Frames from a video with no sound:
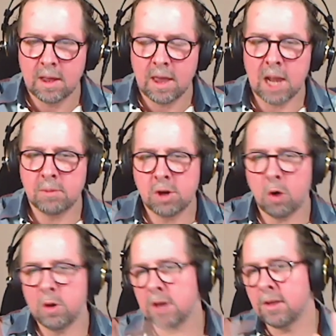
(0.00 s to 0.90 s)
and I'm
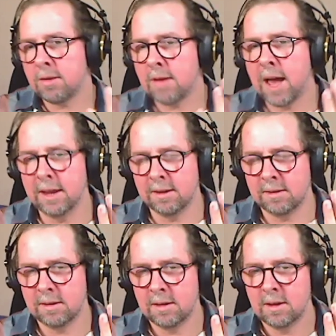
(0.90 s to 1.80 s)
coding on the side,
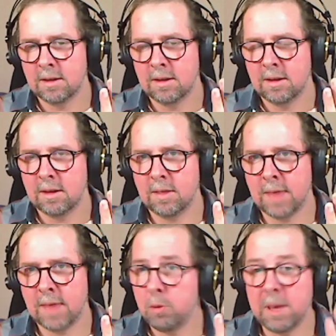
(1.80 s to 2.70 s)

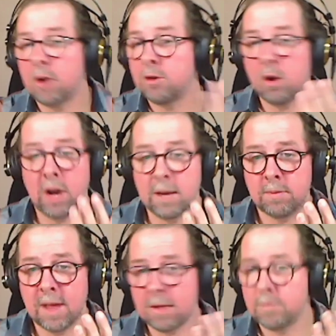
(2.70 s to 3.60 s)
that would be an alternative.
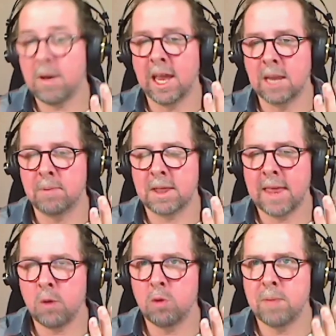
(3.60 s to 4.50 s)
That's fine. But then
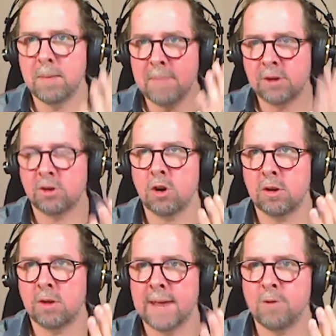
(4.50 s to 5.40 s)
I would make sure
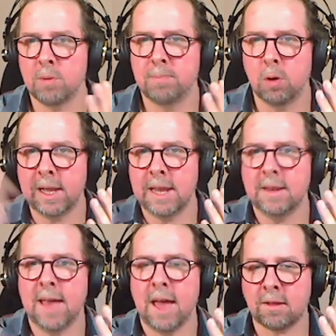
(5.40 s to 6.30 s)
to never pull any
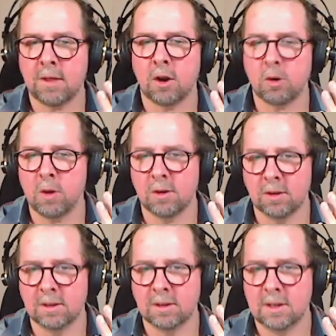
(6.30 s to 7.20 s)
tasks that are
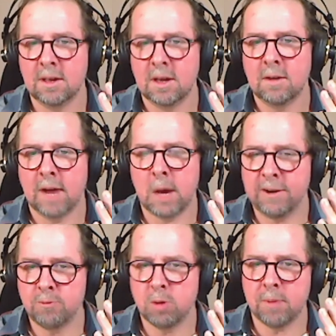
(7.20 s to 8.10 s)
critical. I would
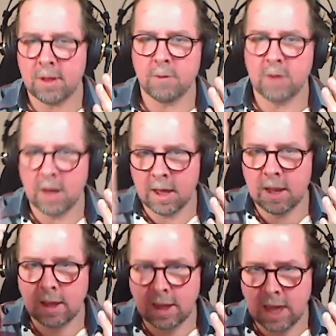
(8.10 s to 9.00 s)
never put myself in
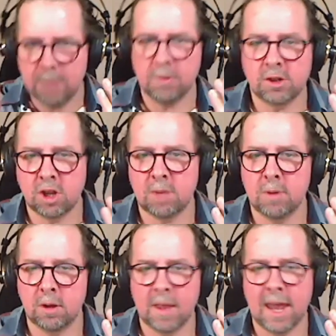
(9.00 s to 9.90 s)
a key position to
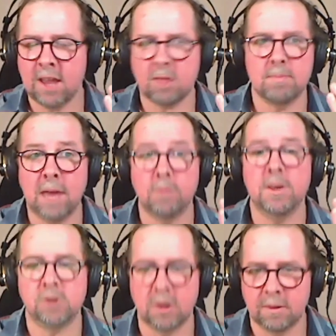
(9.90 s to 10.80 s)
build the next main
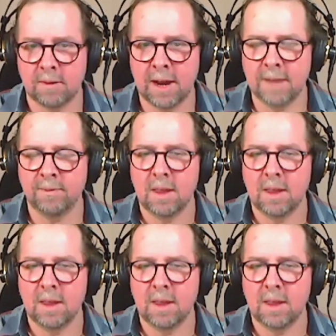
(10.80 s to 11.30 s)
feature, right?